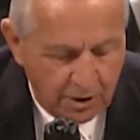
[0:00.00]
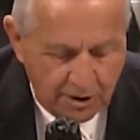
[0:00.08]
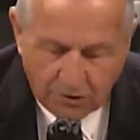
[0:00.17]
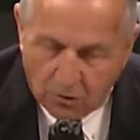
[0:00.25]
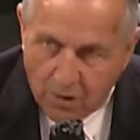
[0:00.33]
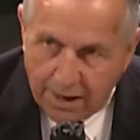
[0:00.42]

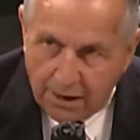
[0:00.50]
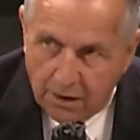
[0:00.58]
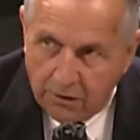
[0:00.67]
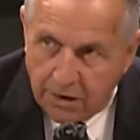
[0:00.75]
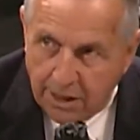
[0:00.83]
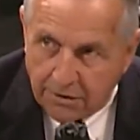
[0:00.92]
in the right
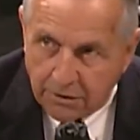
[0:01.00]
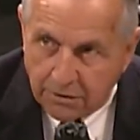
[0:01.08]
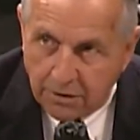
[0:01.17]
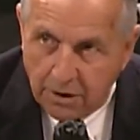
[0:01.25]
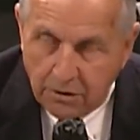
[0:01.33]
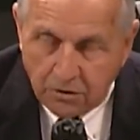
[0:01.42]

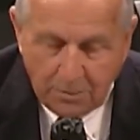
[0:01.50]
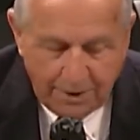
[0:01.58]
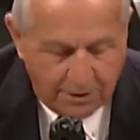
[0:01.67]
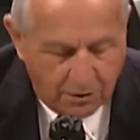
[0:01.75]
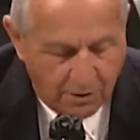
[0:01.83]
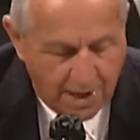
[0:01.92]
locations to
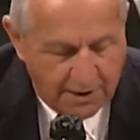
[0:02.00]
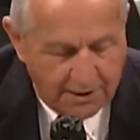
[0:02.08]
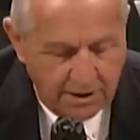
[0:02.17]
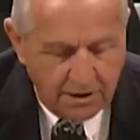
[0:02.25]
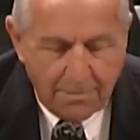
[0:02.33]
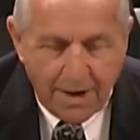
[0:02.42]
meet the
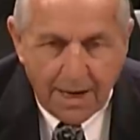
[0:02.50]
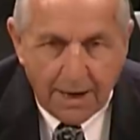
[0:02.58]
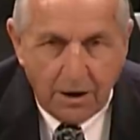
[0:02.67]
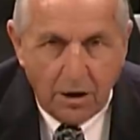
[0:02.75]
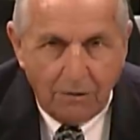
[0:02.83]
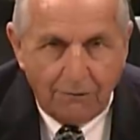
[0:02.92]
rising
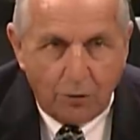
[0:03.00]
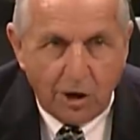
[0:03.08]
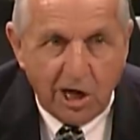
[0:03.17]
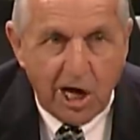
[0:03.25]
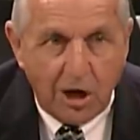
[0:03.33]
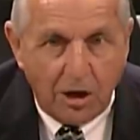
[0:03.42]
demand for
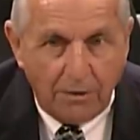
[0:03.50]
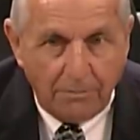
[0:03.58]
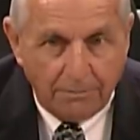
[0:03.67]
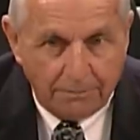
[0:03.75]
care.